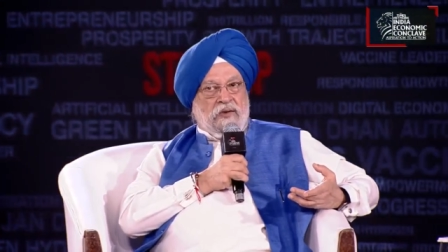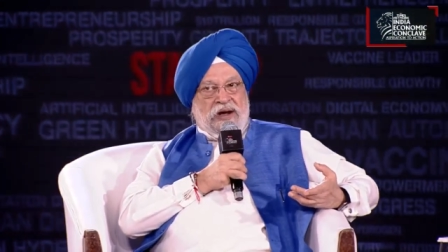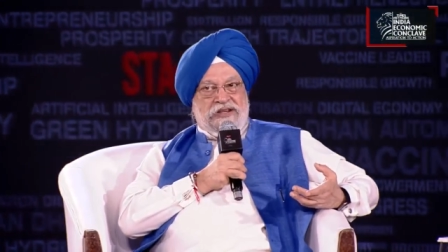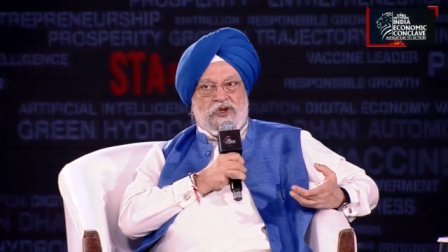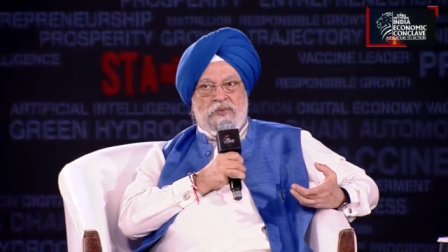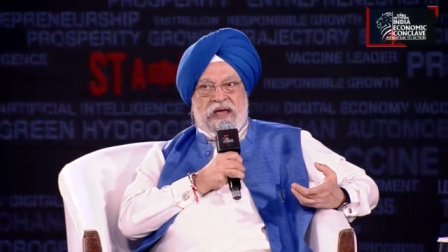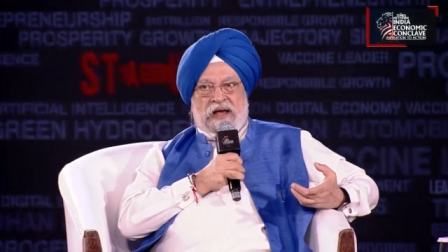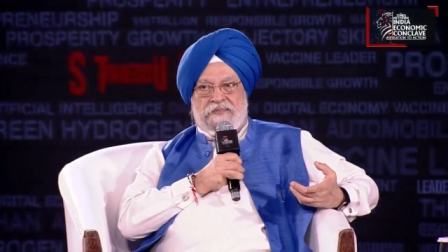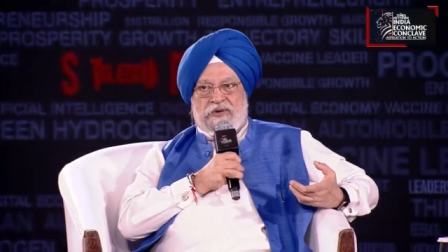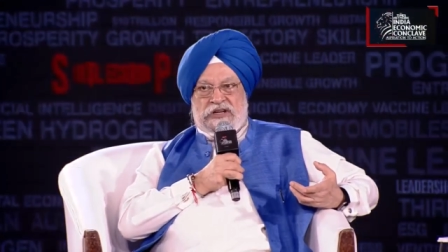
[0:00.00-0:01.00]
Once you
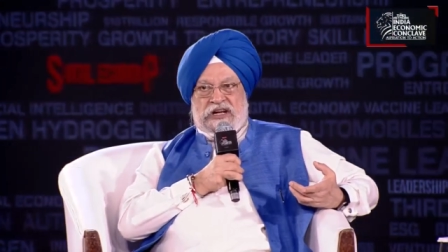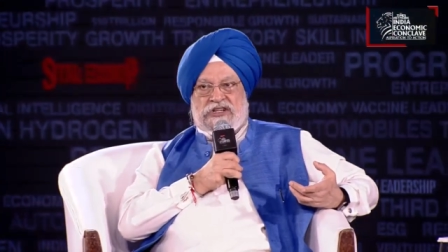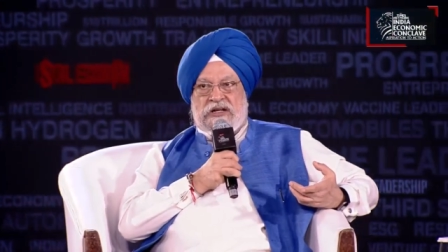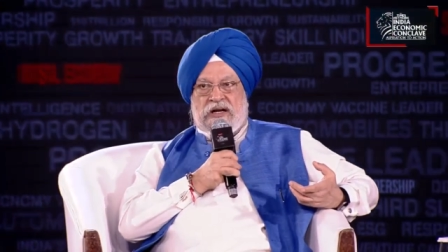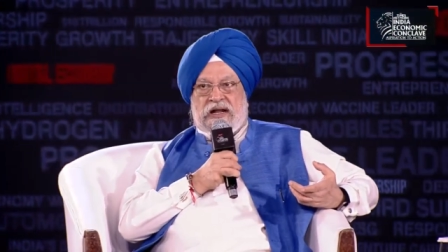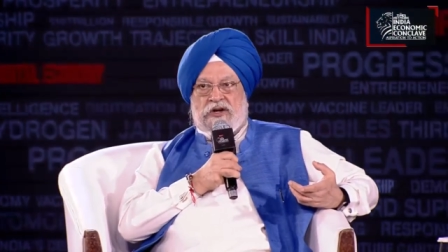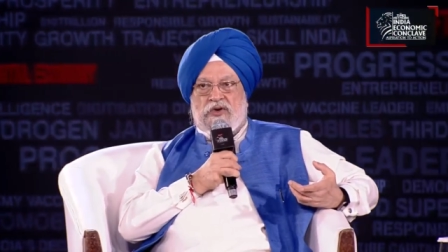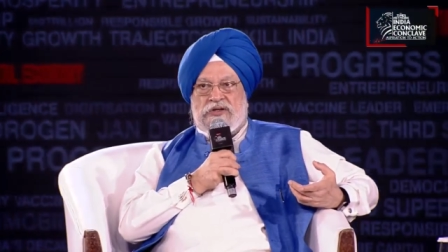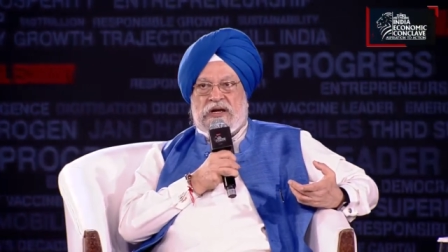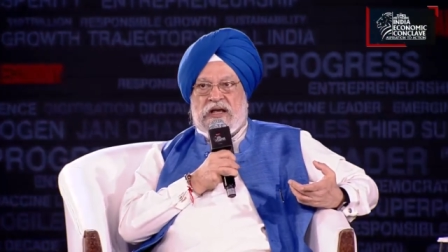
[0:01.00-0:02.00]
make a projection that
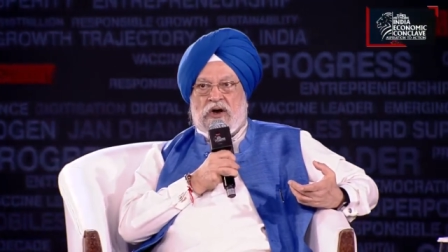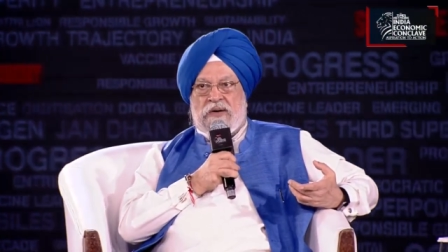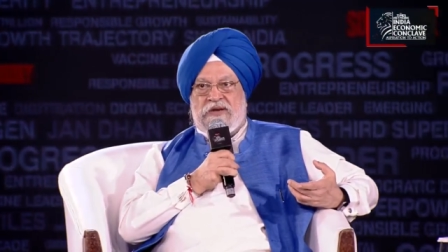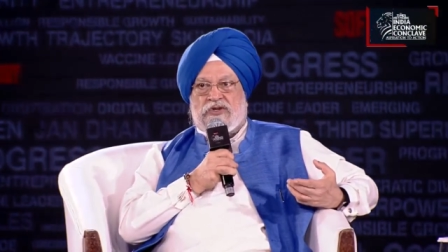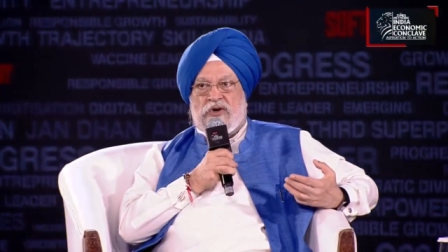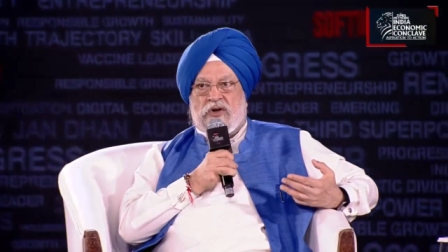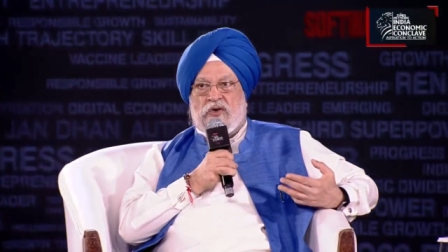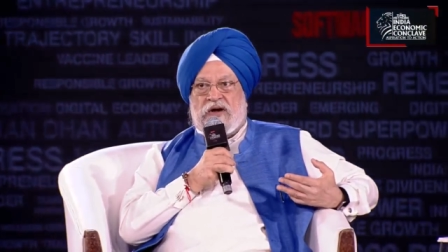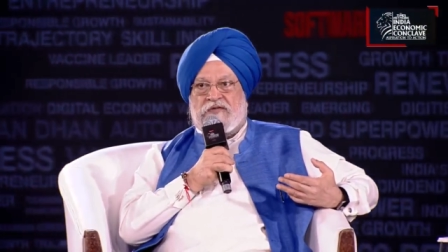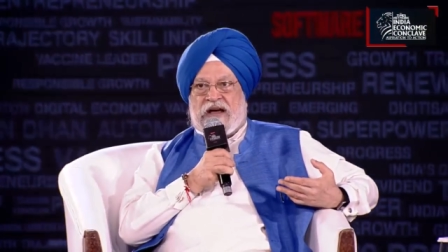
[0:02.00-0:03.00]
your economy is going to
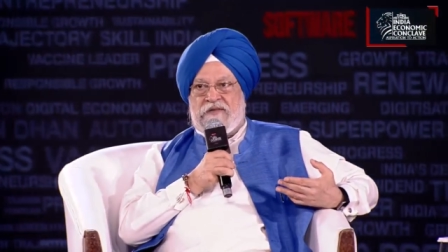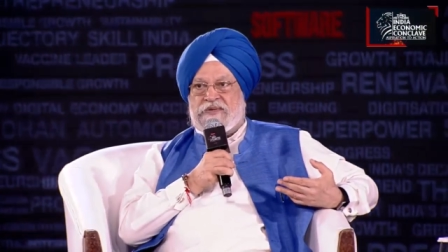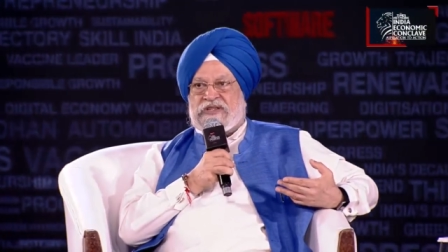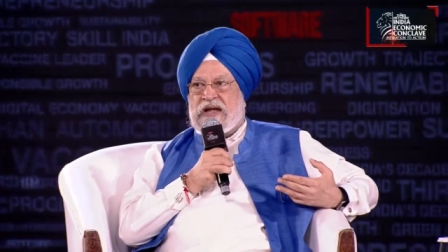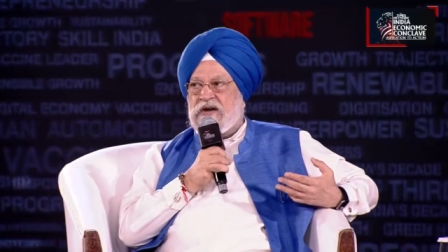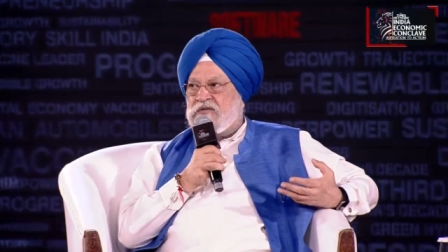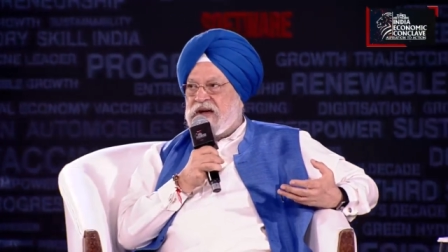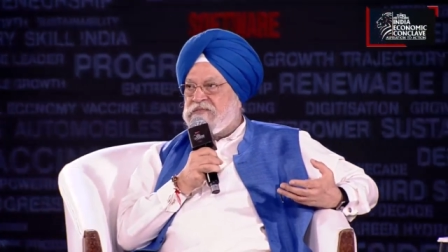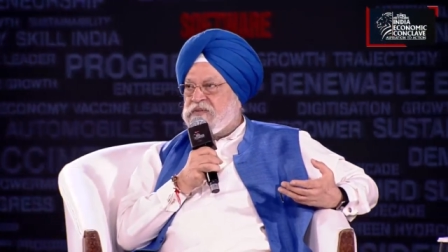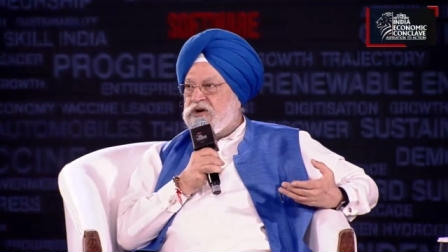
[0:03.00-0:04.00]
grow at 5% or
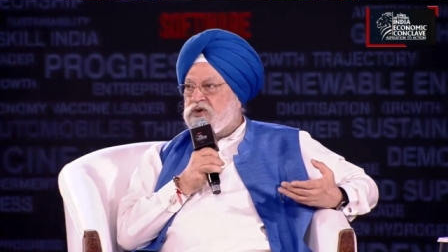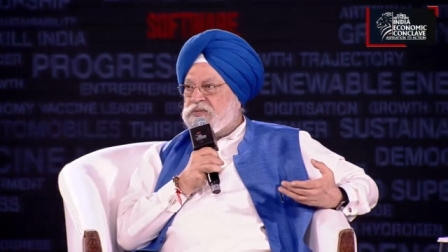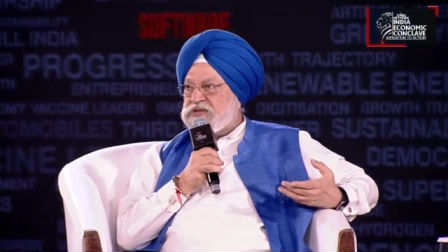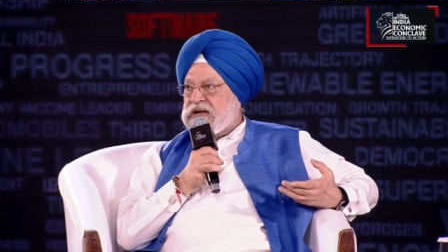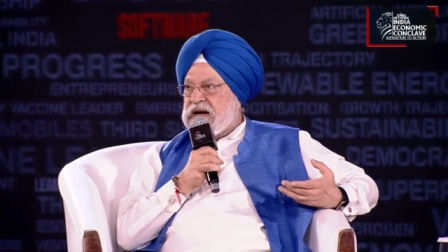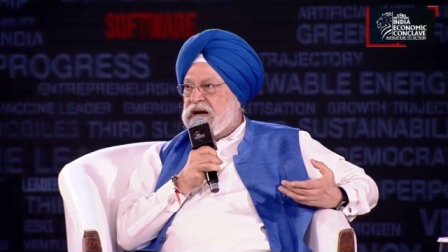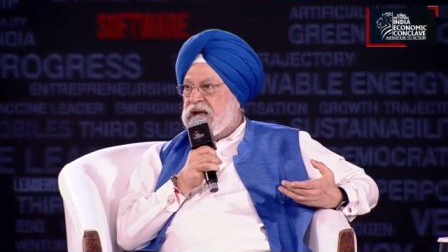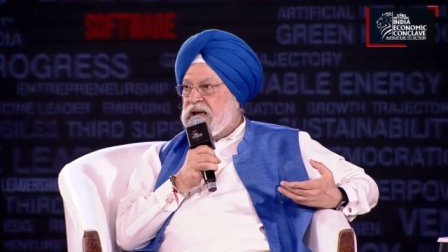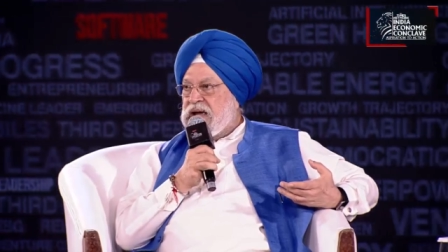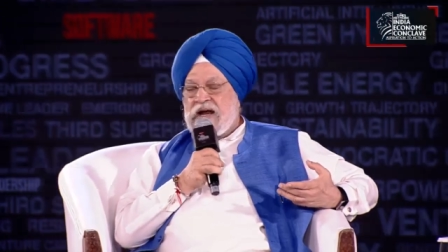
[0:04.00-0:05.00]
5.2%
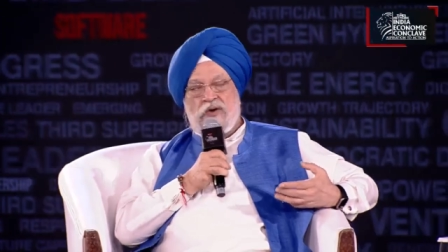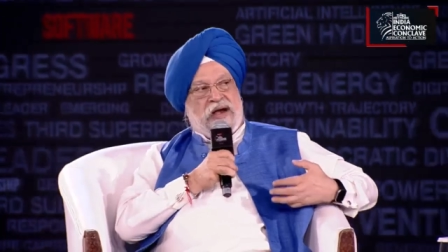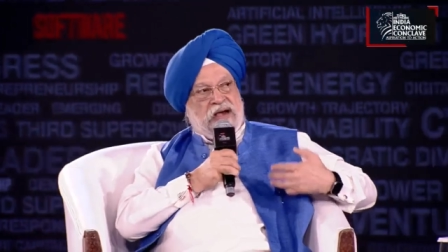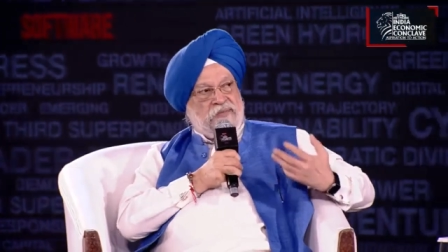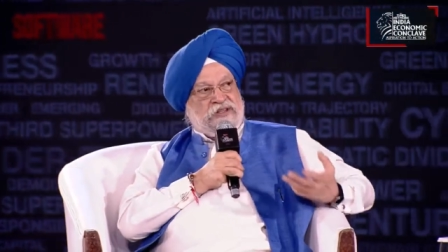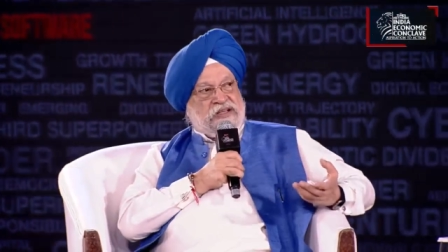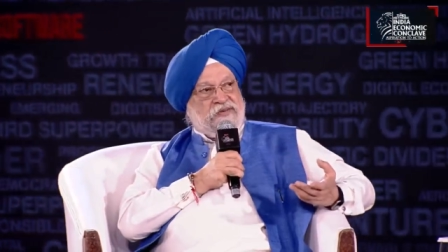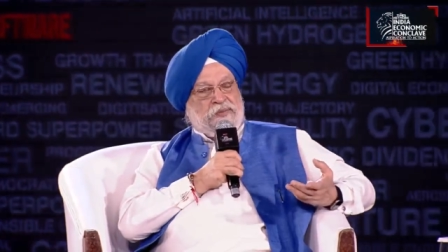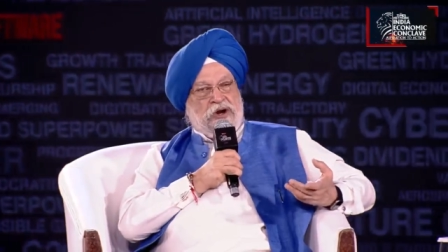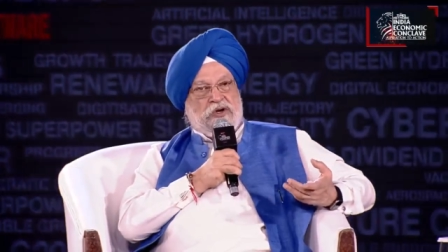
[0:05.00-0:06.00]
and you end up with
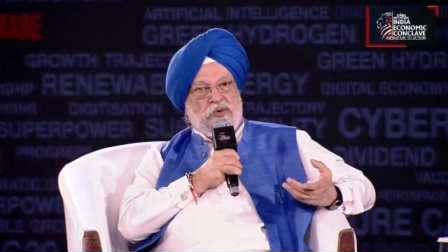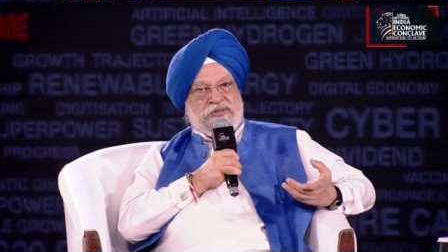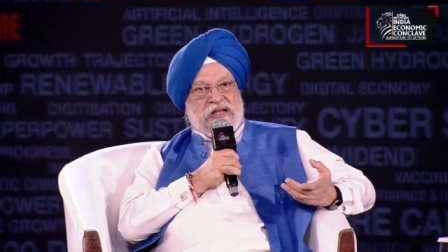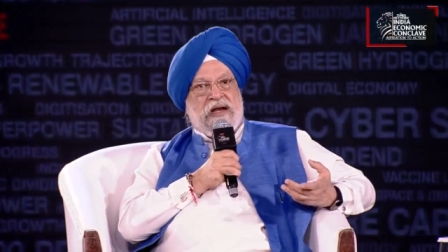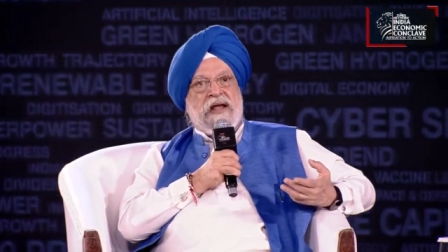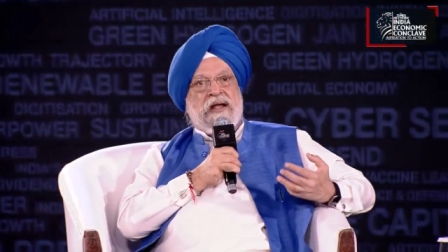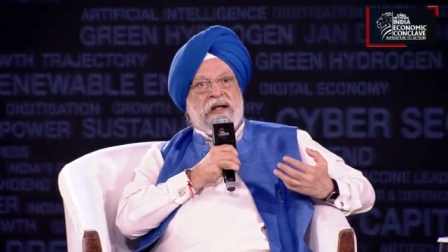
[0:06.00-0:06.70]
7.2%,